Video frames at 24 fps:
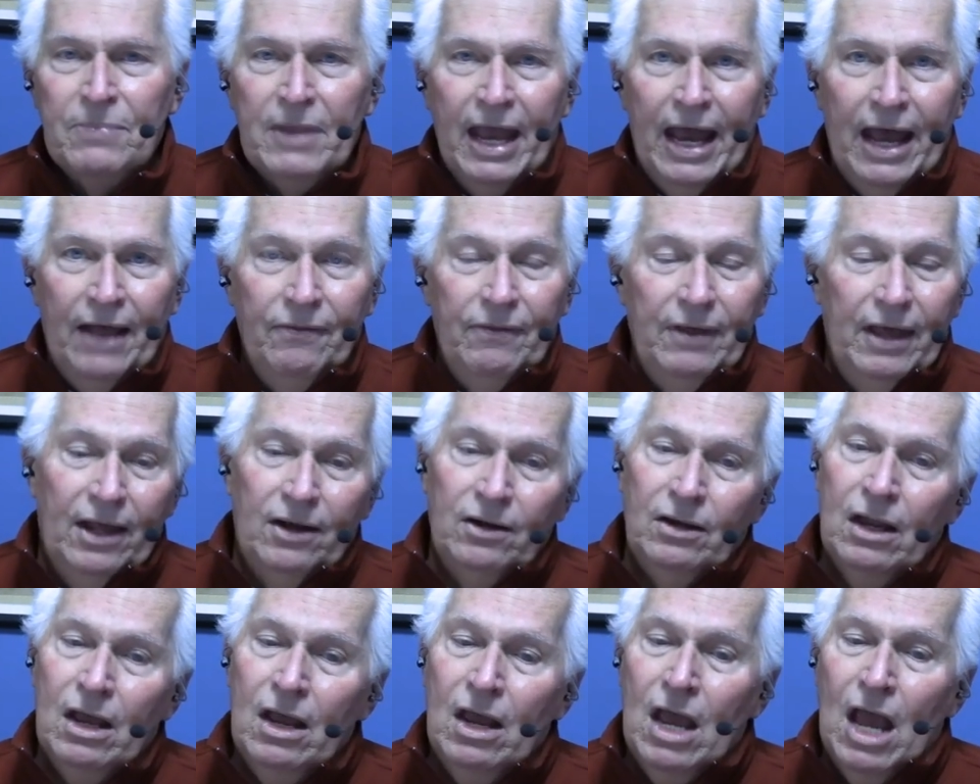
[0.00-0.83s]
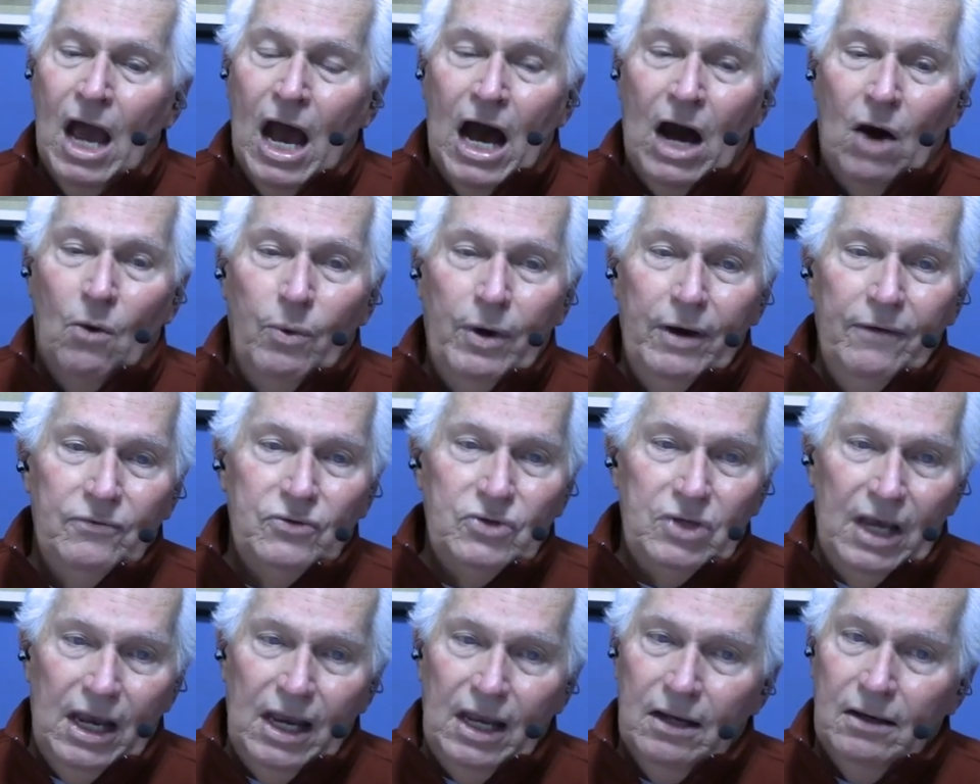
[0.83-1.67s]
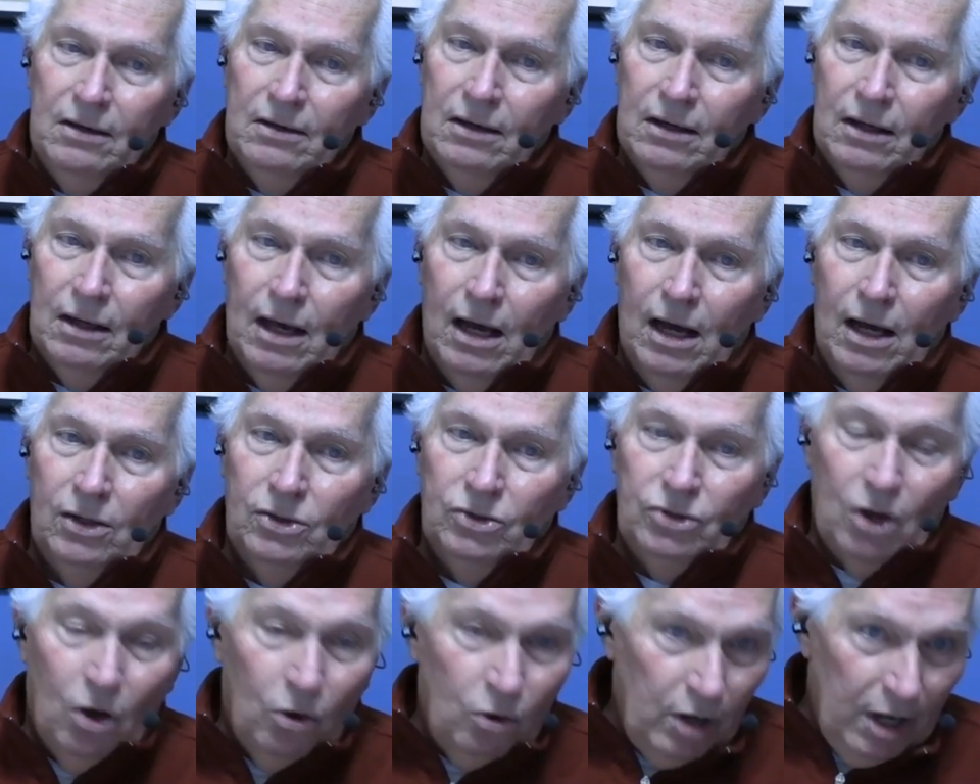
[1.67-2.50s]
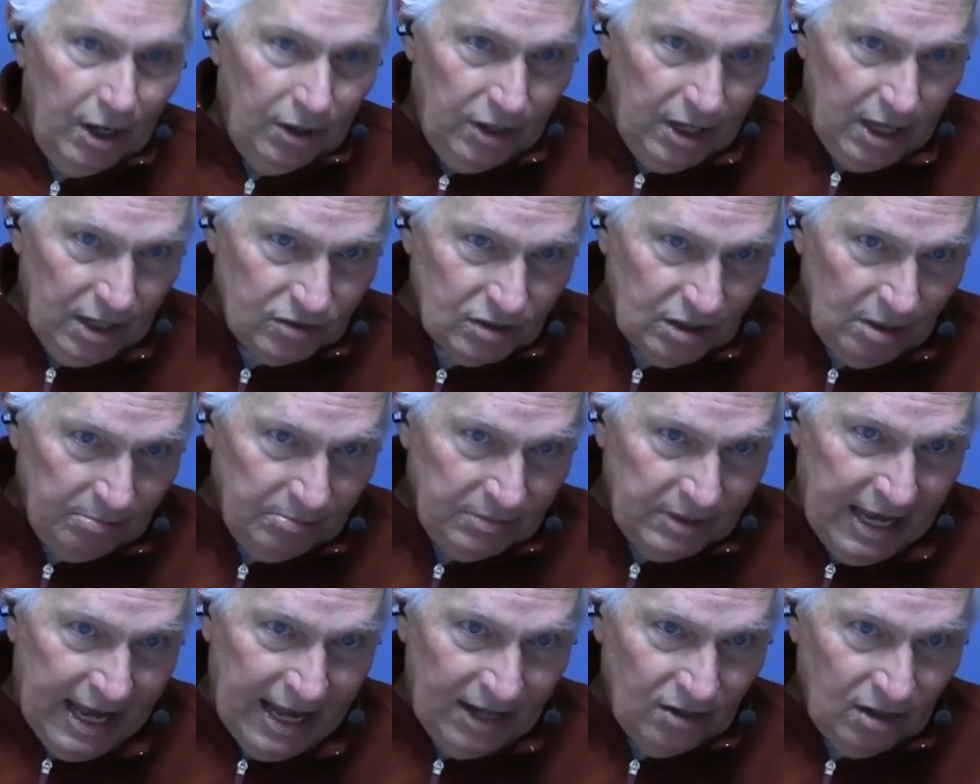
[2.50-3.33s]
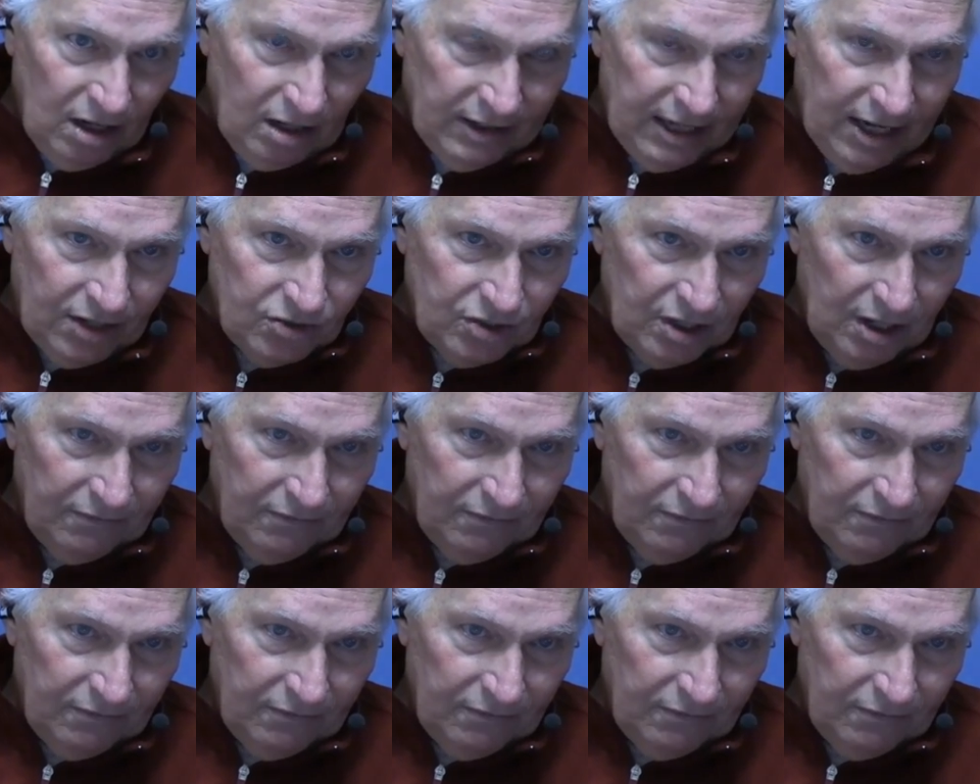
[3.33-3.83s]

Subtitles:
And then we've seen, good. You had something to add on that, Jeff?